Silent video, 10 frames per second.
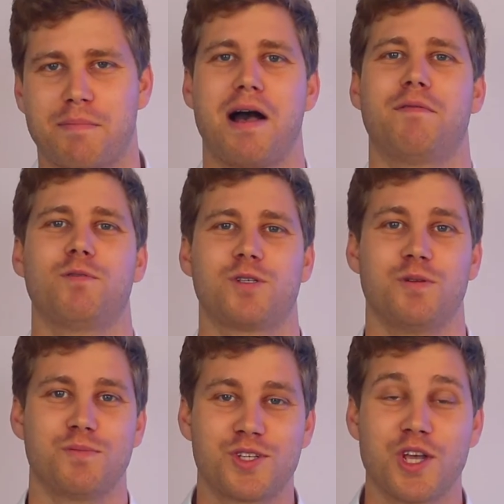Marvels
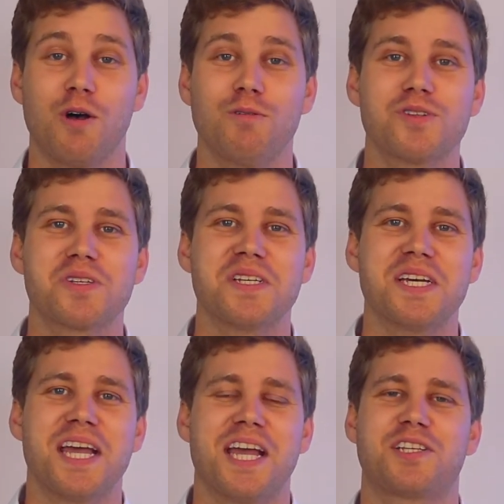themselves,
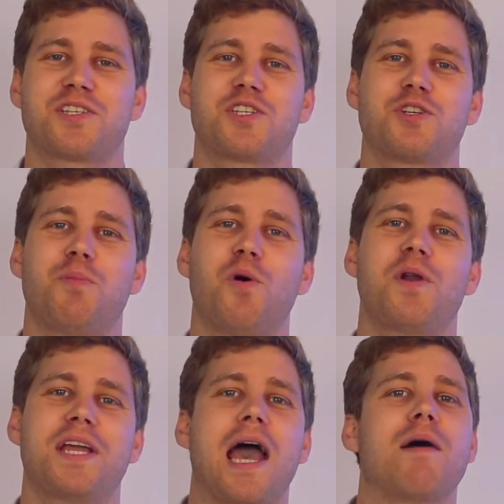it's the
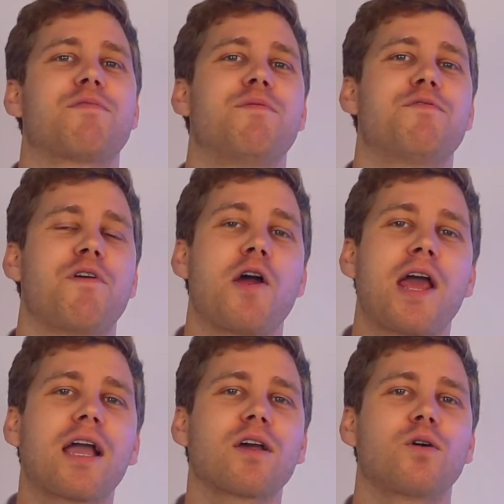supporting app from
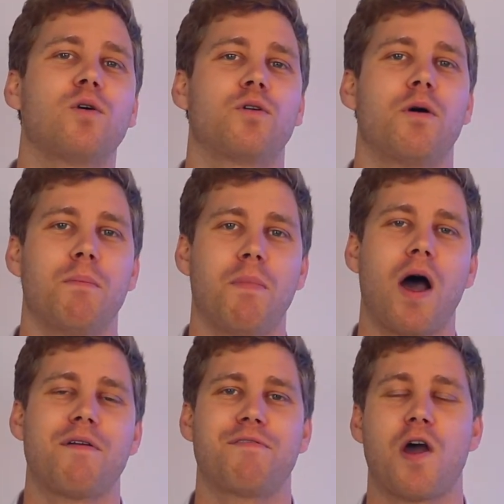Phonak called
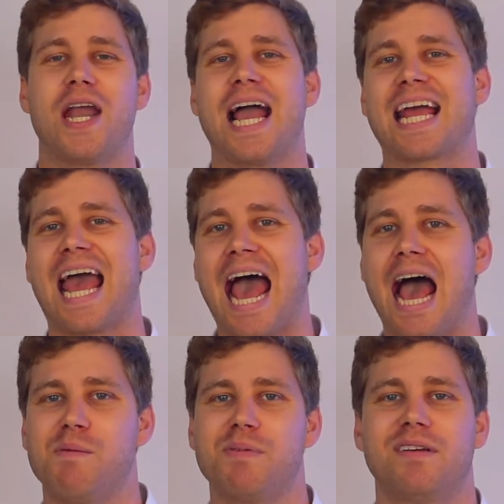myPhonak
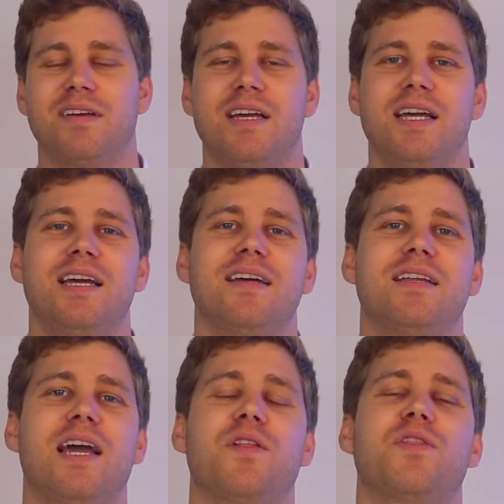app.
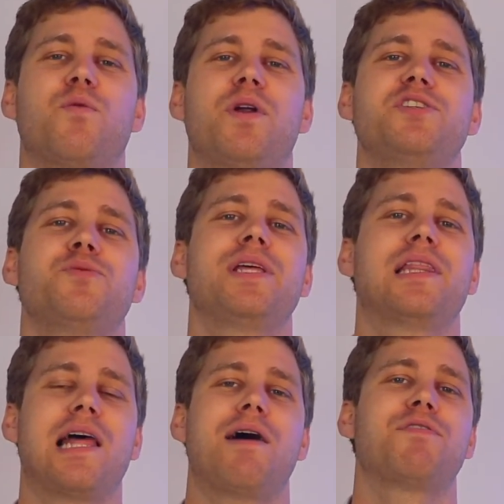Now, the reason we
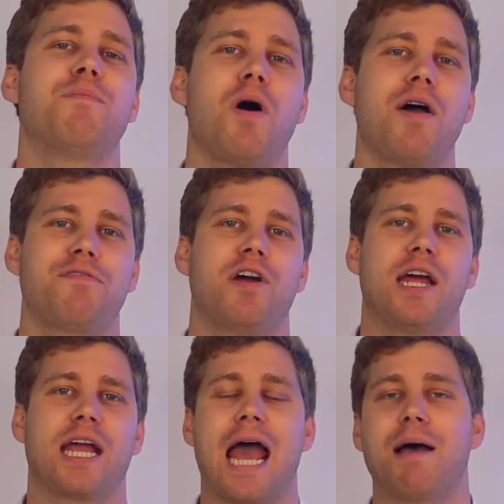love the
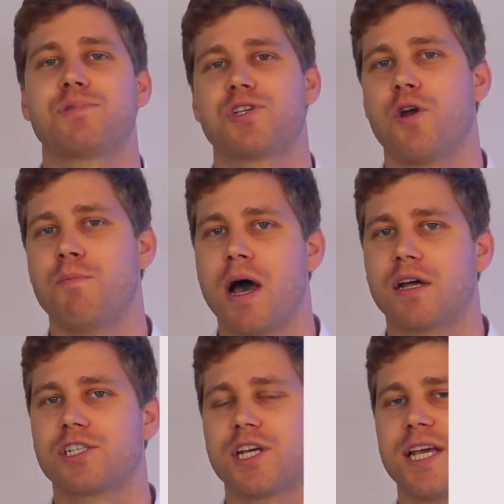myPhonak app so much